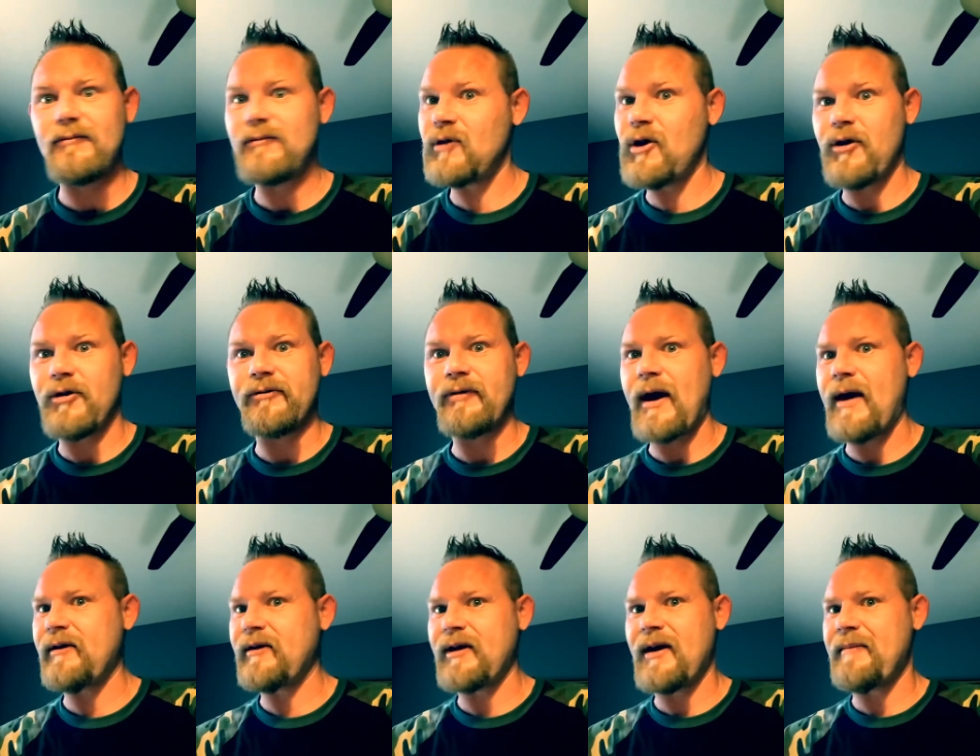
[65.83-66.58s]
go
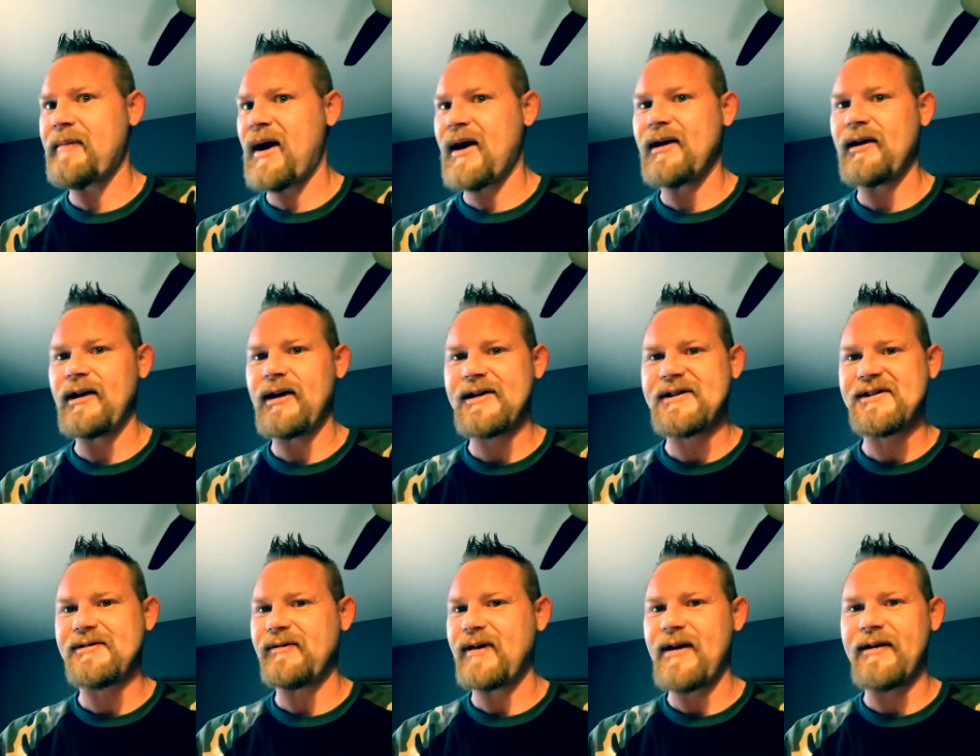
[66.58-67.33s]
around and I make a
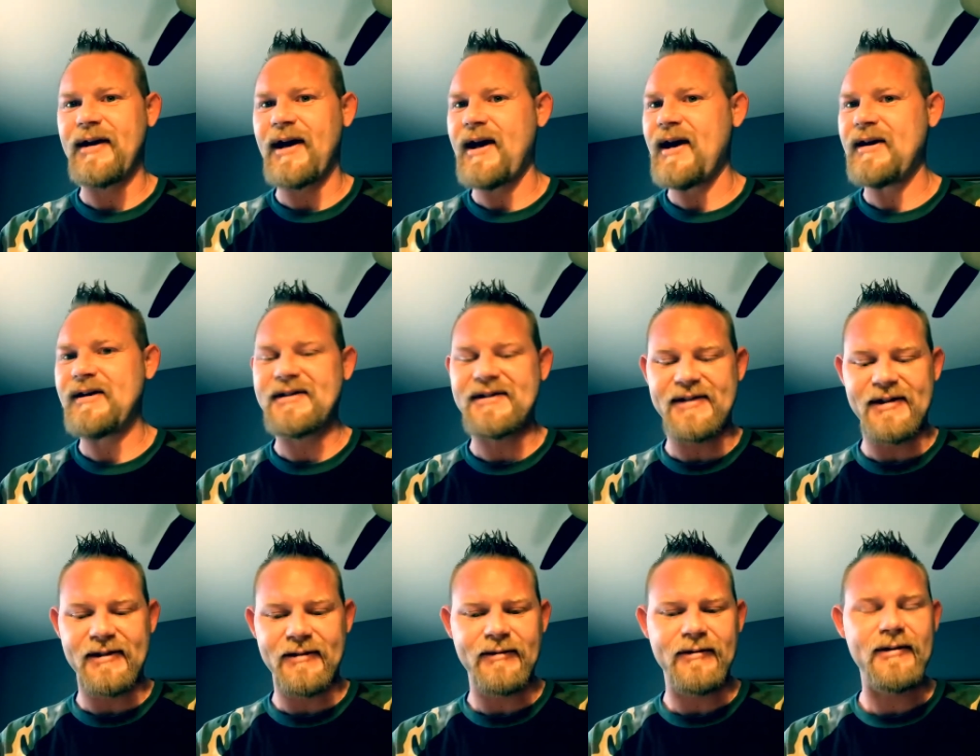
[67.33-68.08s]
list around the house,
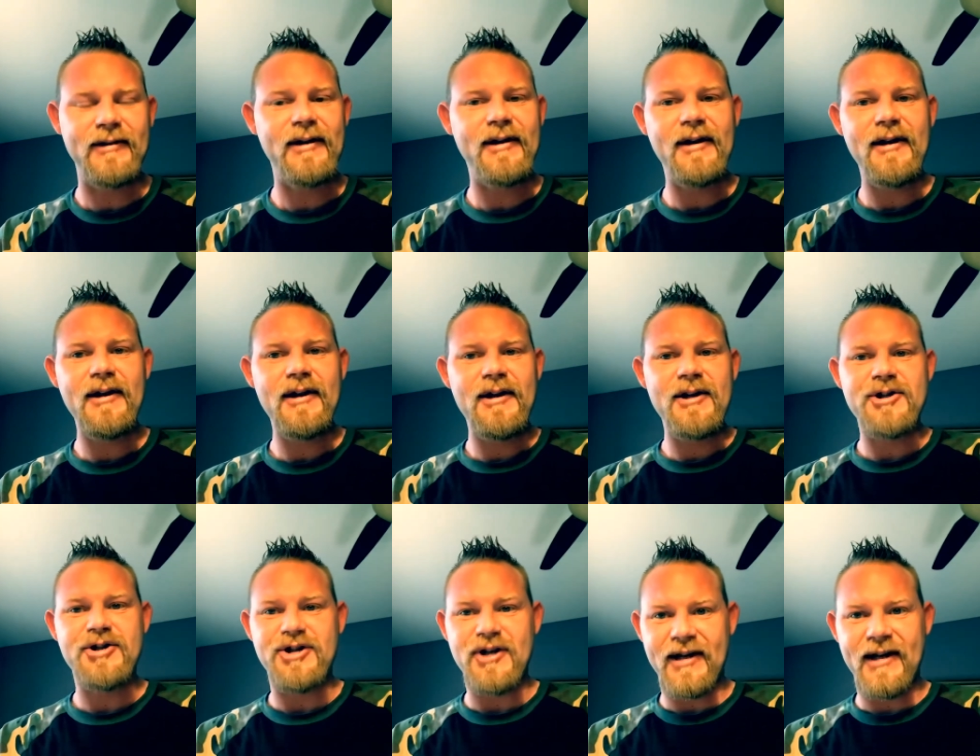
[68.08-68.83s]
and
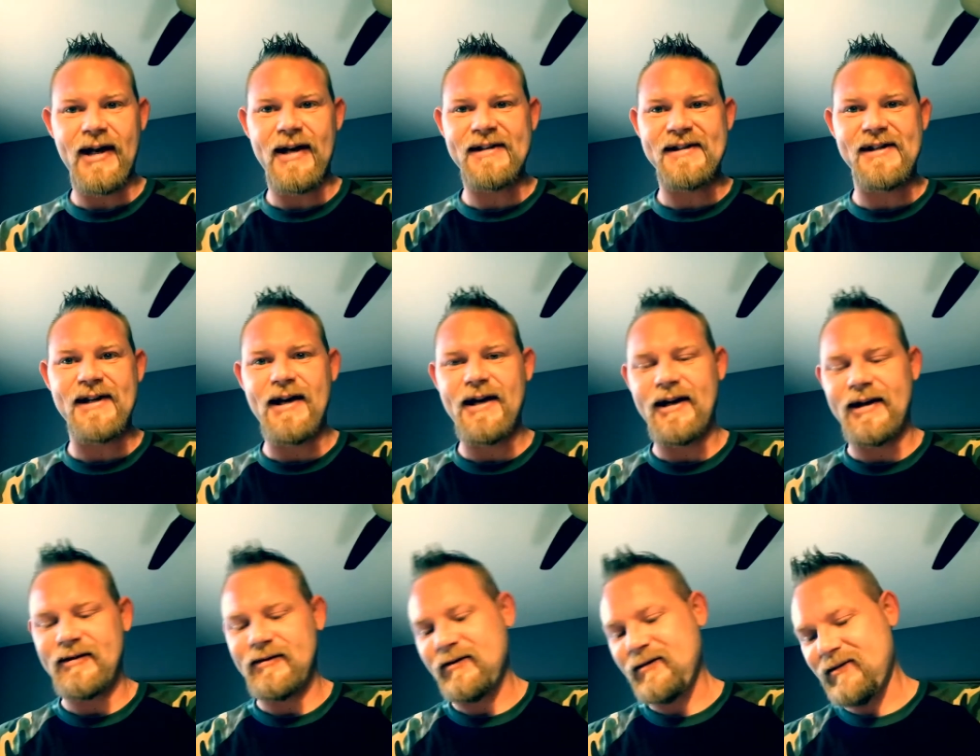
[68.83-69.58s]
shit gets
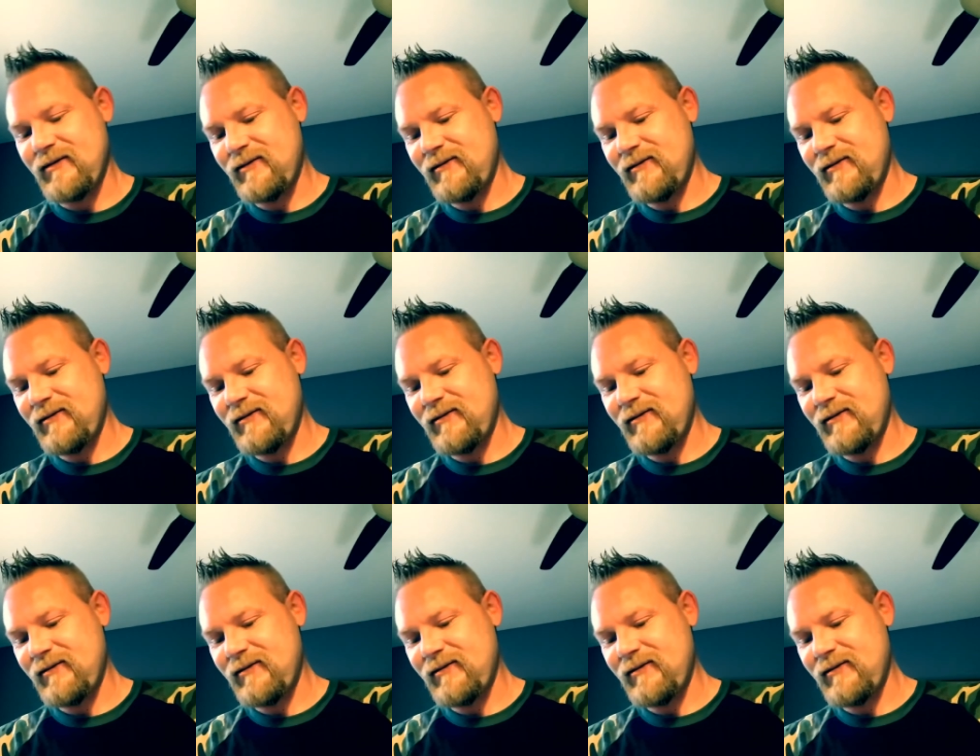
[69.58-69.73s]
done.